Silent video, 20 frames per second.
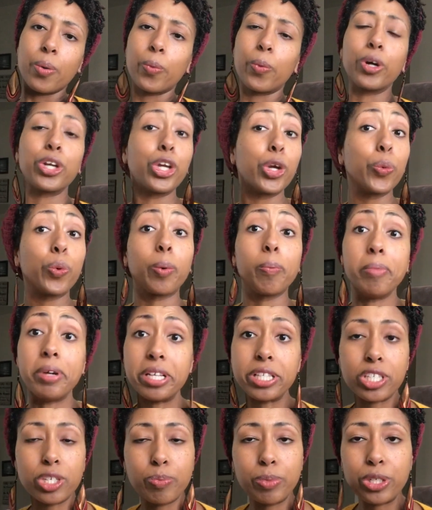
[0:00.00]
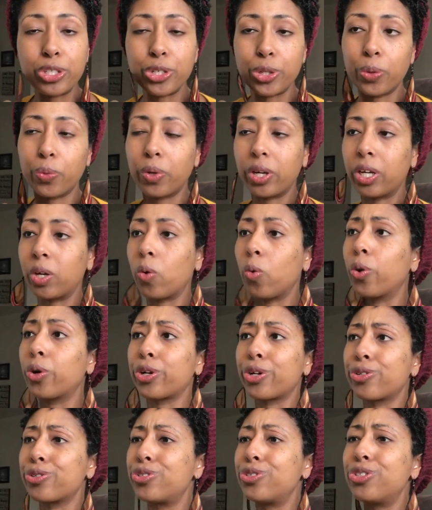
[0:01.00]
what you were meant to be doing, or
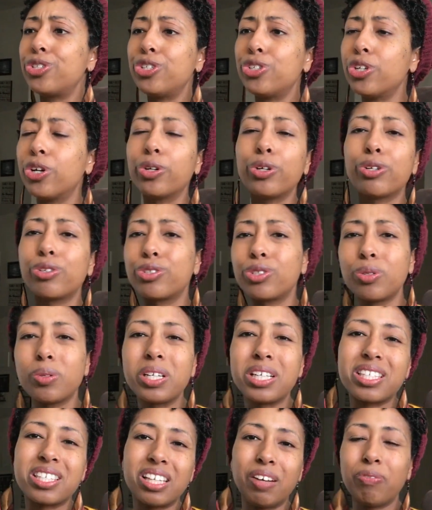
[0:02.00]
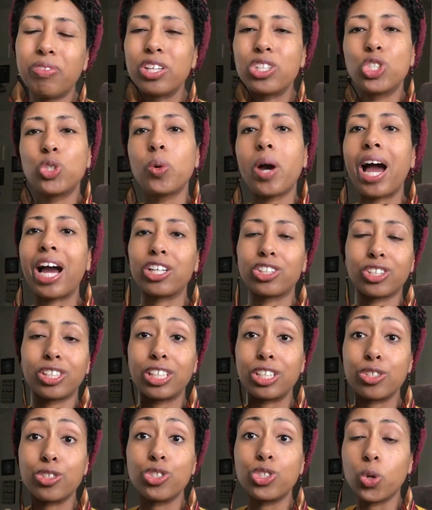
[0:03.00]
you're doing stuff that you
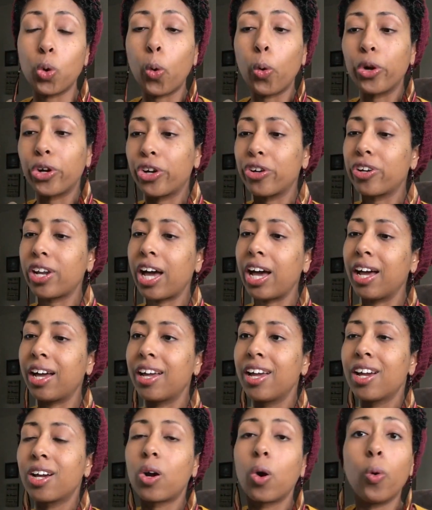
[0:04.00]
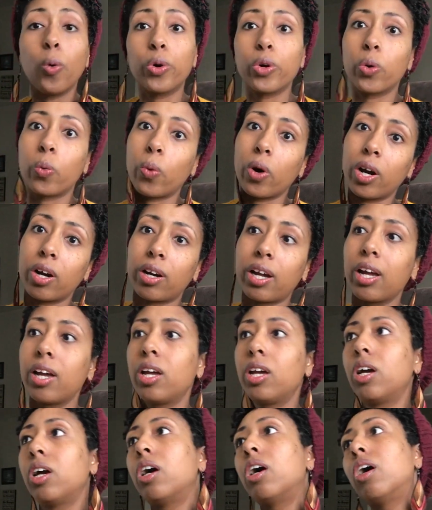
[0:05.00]
actually enjoy. You're not going to work
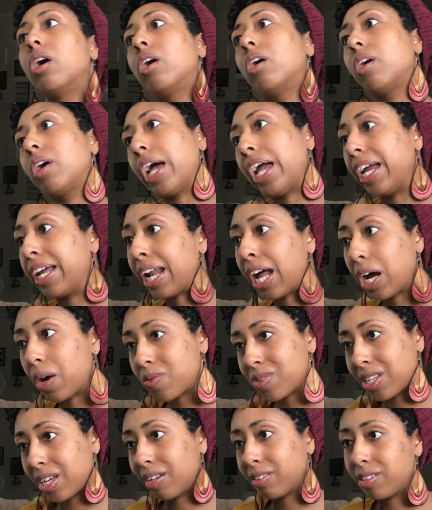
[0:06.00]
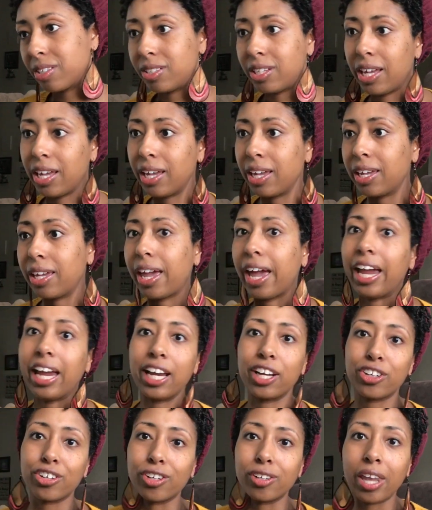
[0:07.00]
8 hours out the day,
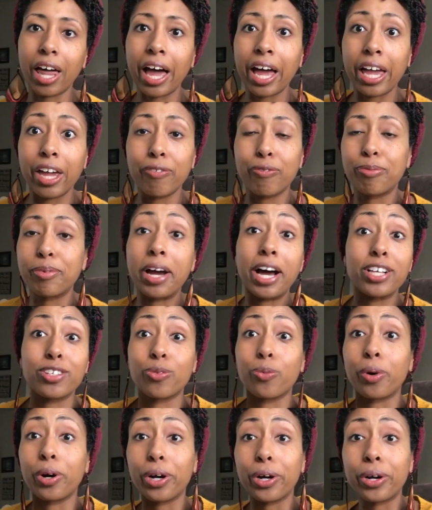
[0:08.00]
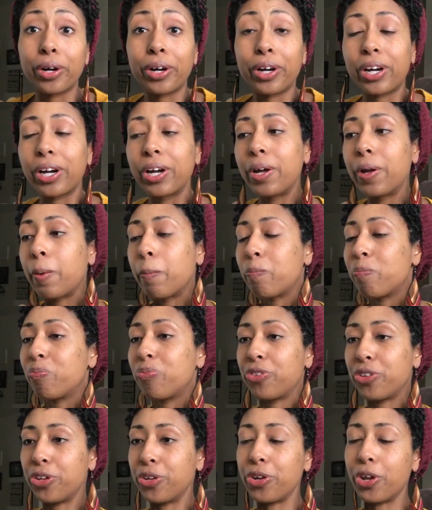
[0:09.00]
hating your life because of work.
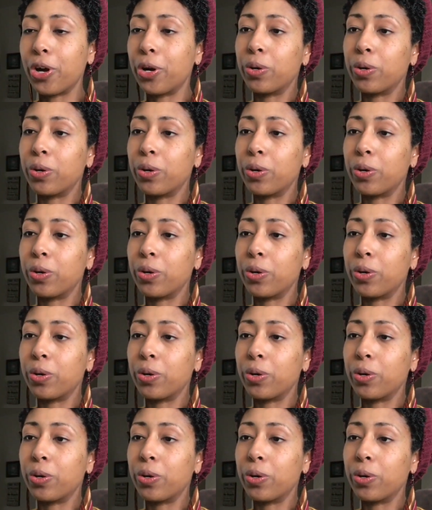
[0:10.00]
I